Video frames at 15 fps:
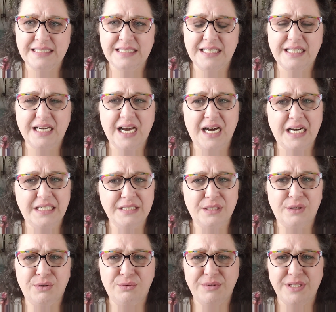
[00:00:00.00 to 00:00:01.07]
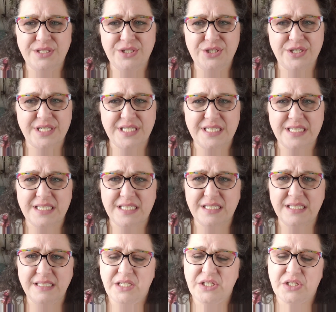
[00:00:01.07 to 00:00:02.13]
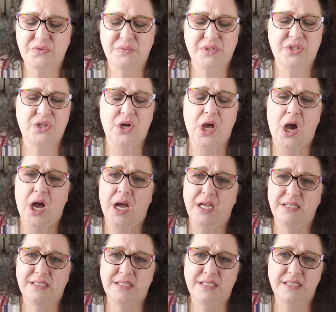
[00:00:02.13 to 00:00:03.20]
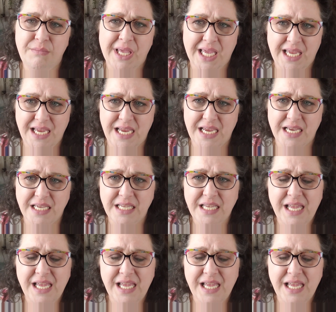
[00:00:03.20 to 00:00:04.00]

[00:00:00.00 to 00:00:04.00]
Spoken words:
The color was it just was not me.